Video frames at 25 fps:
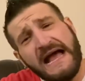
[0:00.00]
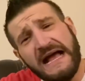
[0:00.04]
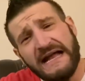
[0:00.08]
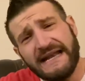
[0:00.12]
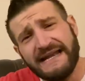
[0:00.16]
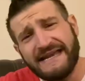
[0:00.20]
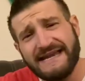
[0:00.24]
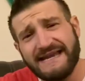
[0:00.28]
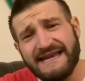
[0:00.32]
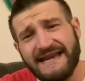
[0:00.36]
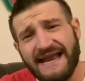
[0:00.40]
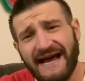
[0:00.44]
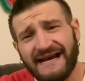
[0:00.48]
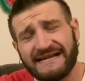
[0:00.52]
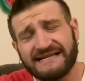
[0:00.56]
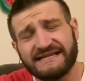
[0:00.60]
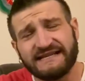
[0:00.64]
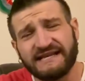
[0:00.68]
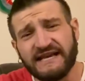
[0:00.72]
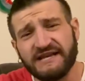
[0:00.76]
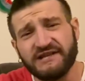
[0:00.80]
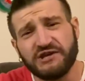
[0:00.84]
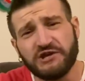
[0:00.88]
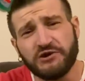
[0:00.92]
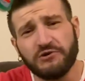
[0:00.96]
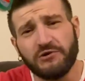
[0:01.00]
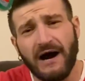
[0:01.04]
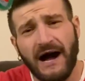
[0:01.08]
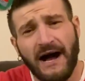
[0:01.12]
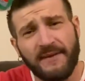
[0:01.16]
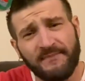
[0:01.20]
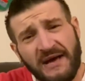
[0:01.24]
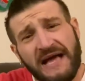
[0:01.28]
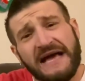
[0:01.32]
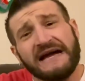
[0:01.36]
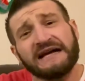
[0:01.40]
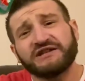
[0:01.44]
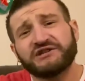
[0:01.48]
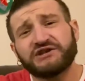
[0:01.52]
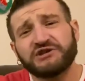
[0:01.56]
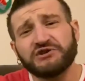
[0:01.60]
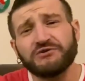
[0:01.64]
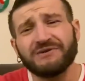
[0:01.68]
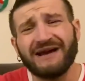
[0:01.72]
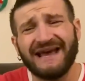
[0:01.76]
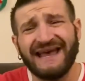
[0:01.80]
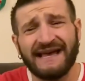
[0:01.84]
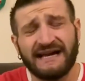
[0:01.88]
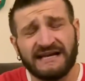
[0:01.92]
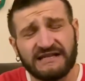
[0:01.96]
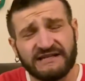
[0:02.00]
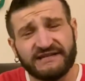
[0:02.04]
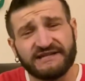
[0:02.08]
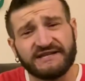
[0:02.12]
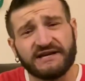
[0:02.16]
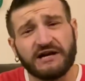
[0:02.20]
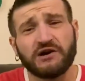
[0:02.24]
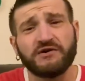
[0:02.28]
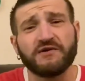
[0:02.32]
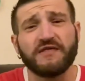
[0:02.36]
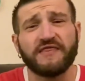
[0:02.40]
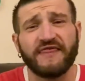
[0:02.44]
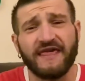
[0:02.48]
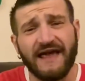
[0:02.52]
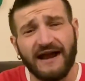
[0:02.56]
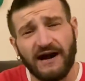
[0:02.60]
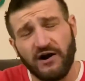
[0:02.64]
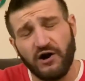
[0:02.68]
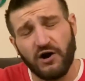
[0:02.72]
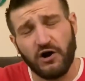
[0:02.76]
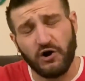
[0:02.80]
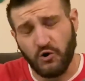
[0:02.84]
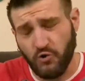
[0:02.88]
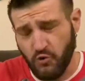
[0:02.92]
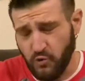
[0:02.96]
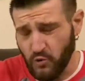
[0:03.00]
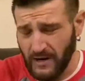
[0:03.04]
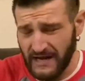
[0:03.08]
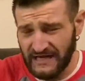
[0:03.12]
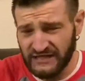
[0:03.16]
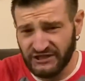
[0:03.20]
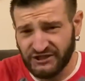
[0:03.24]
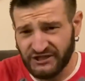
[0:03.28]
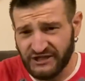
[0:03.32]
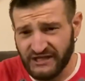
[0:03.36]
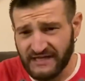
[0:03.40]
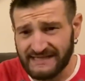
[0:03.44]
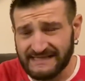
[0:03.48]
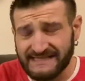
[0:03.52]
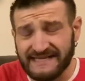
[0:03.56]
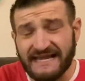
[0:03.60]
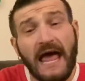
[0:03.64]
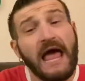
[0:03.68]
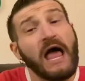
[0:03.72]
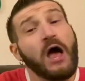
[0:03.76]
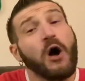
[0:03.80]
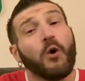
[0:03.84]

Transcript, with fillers: next to Duhop to answer their questions.